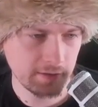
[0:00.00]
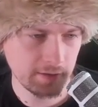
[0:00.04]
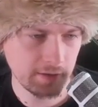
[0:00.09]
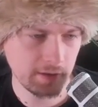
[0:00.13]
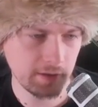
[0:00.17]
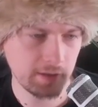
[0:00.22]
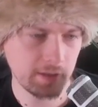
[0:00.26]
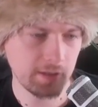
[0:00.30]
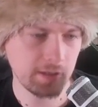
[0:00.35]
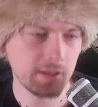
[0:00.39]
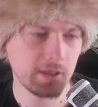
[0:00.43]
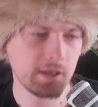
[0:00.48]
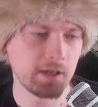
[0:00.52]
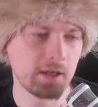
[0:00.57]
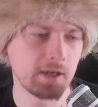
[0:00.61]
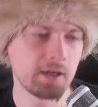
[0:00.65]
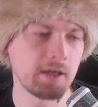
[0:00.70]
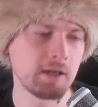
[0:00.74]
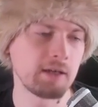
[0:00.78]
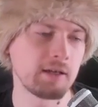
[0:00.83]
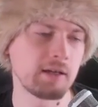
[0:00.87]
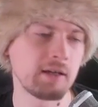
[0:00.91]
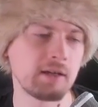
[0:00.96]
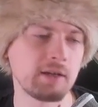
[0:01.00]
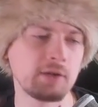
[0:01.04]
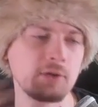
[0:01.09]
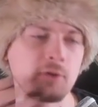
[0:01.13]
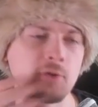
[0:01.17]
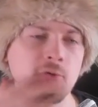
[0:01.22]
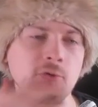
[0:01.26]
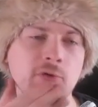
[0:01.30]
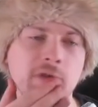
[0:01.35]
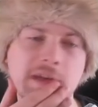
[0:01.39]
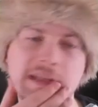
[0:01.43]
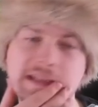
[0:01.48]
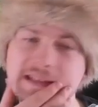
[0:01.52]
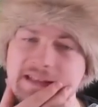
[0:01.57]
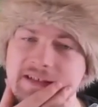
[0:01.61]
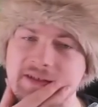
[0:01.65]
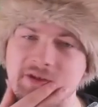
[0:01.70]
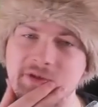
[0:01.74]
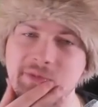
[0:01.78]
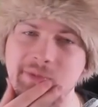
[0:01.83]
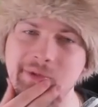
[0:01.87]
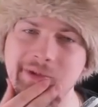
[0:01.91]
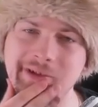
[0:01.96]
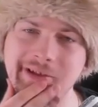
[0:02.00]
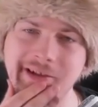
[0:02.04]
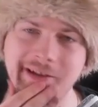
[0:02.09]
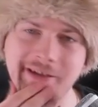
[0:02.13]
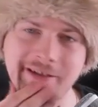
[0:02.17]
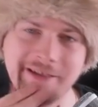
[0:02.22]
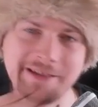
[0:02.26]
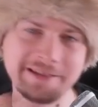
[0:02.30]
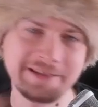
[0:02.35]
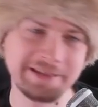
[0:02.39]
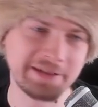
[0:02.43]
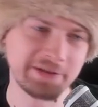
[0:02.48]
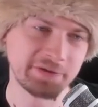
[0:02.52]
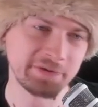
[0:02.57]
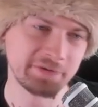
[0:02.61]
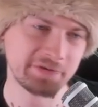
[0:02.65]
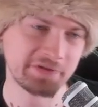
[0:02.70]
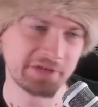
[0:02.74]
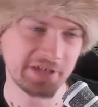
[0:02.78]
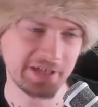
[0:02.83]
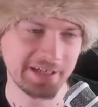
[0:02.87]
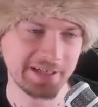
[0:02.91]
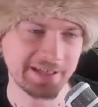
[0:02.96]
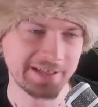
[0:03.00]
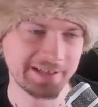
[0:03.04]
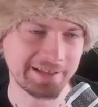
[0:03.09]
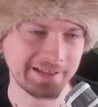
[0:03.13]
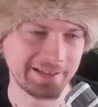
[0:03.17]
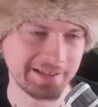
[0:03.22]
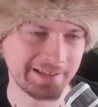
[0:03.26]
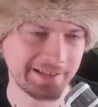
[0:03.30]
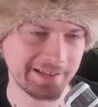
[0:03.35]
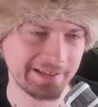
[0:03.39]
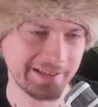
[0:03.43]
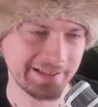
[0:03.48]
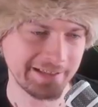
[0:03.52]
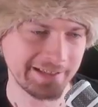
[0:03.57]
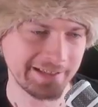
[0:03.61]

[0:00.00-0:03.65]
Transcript: Ah, Guge is a tributary state of Chagatai.